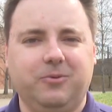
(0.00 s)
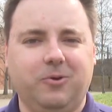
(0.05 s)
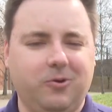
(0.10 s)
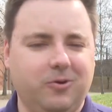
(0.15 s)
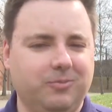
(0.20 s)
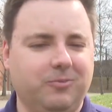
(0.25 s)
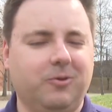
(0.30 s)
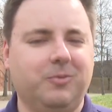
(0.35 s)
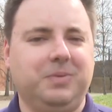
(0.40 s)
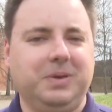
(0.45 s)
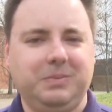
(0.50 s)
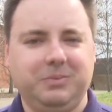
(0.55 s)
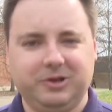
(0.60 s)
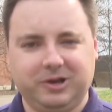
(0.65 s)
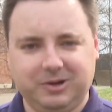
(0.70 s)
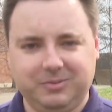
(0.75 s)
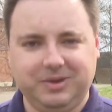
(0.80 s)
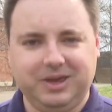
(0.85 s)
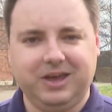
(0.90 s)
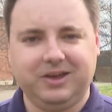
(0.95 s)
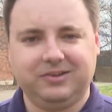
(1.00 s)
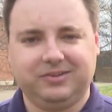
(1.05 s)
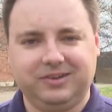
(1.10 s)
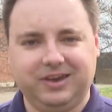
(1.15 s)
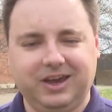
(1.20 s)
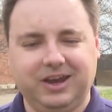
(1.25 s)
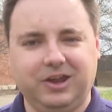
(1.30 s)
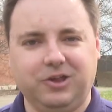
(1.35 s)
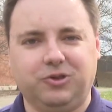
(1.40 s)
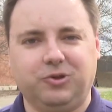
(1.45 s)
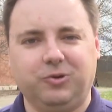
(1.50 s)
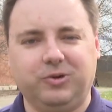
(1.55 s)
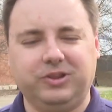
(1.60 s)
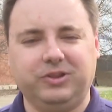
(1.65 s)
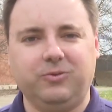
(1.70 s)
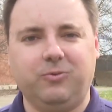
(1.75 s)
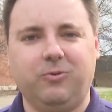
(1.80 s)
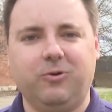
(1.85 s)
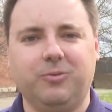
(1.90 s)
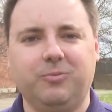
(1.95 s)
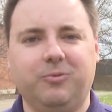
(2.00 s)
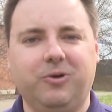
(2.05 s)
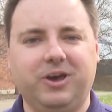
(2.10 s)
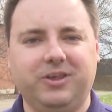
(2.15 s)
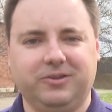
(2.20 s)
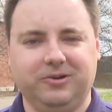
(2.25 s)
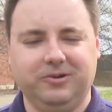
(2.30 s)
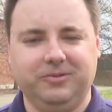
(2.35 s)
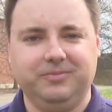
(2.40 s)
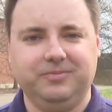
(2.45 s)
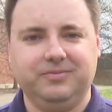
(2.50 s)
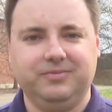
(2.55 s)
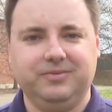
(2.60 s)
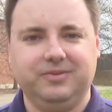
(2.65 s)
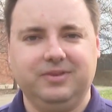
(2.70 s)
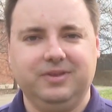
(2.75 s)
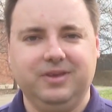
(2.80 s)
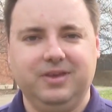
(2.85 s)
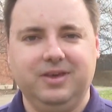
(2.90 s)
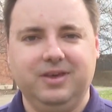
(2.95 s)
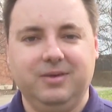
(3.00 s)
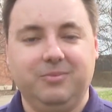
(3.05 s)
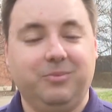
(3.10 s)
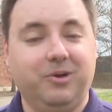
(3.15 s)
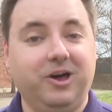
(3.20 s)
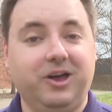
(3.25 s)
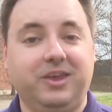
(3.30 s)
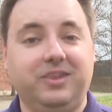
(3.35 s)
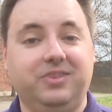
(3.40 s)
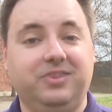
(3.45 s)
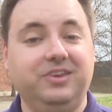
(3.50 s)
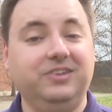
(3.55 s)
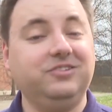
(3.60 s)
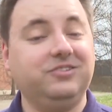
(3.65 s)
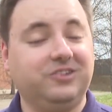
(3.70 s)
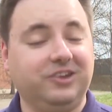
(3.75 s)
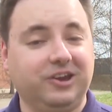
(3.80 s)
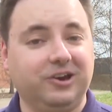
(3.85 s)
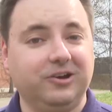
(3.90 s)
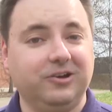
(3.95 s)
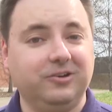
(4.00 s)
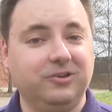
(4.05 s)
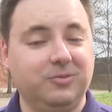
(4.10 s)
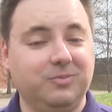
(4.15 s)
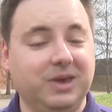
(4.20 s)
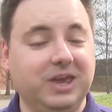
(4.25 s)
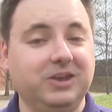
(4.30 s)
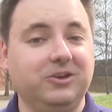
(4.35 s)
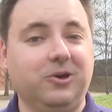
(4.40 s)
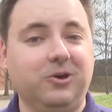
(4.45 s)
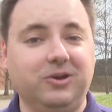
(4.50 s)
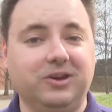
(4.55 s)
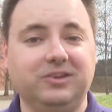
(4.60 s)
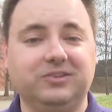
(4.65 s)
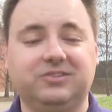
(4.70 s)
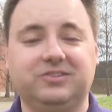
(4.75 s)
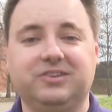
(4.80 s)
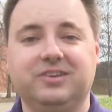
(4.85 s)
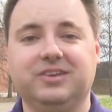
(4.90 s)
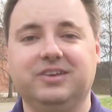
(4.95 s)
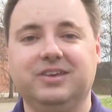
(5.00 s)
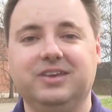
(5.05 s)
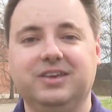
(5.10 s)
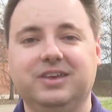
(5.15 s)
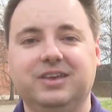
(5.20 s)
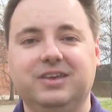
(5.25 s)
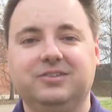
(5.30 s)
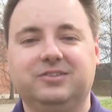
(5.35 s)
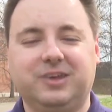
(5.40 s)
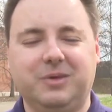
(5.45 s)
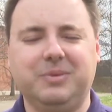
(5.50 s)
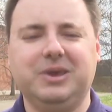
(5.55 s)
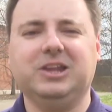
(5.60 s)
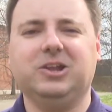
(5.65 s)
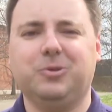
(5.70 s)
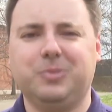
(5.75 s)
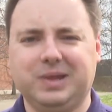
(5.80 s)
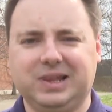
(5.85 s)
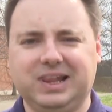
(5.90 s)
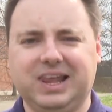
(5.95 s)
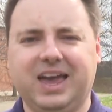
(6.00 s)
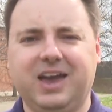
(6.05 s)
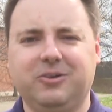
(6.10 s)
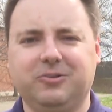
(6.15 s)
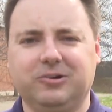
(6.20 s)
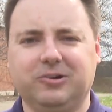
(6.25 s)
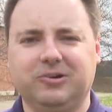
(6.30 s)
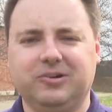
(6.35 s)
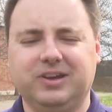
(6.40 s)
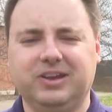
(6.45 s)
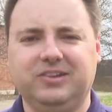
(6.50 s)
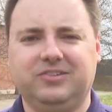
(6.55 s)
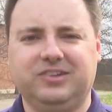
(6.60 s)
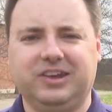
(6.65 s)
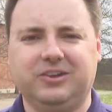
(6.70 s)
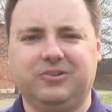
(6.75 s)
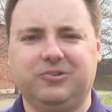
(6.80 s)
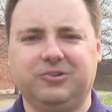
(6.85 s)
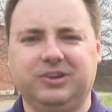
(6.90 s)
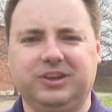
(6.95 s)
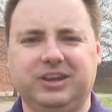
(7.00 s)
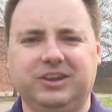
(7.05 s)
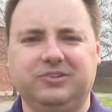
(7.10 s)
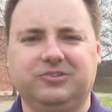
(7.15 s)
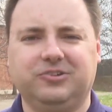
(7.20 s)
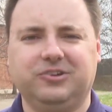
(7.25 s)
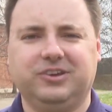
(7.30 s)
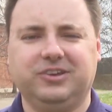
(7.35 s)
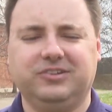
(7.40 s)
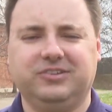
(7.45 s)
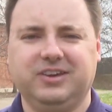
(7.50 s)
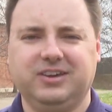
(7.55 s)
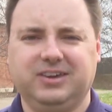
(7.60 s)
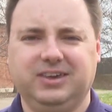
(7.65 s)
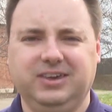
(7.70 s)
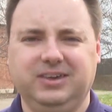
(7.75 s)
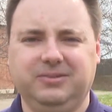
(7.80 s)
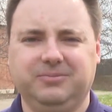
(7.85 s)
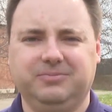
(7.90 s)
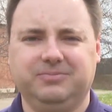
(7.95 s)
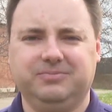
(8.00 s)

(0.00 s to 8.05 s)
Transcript: more and more people are going to be outside enjoying the warm weather. But this year, you may notice it's going to be a little bit louder in central and eastern Kentucky.